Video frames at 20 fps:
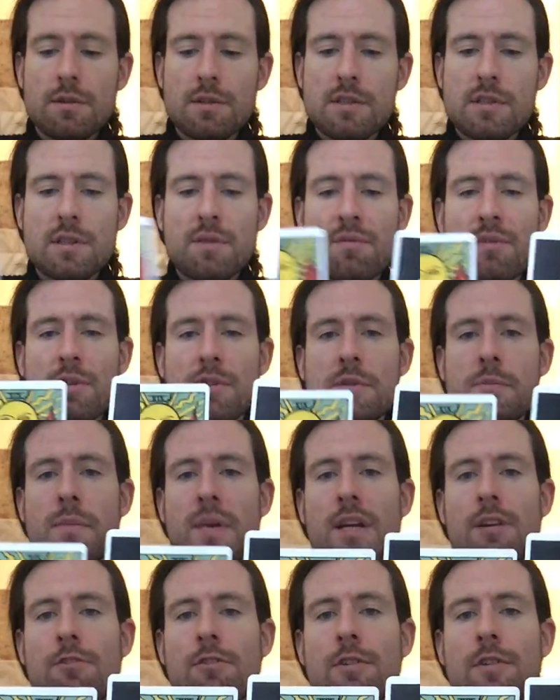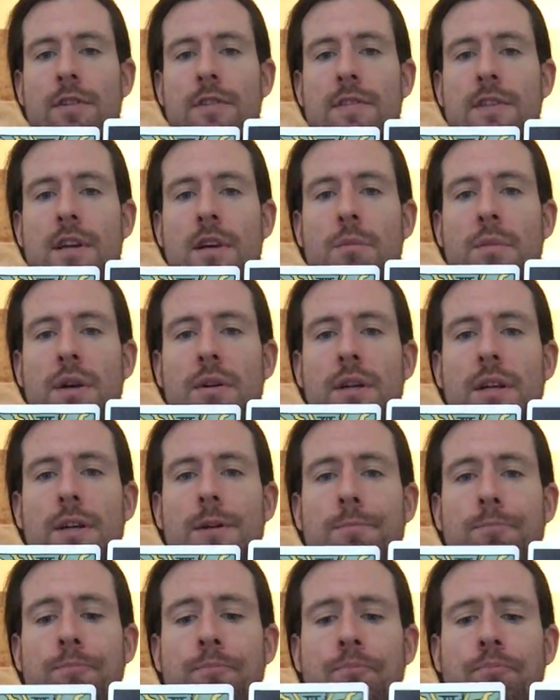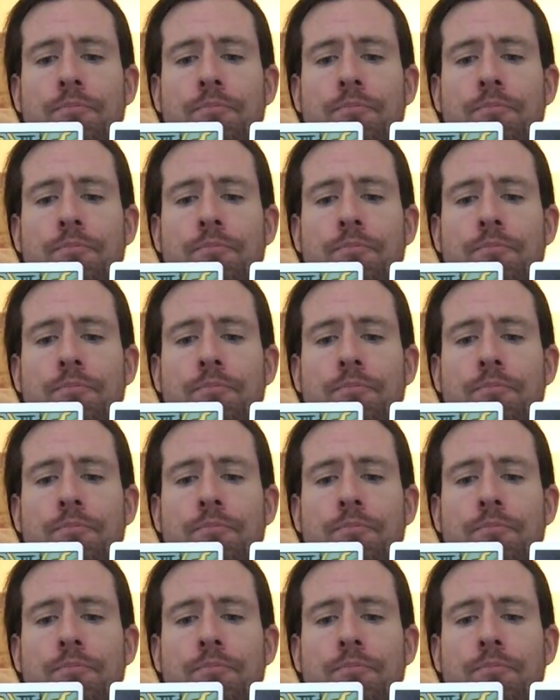It's the first major that's come out here.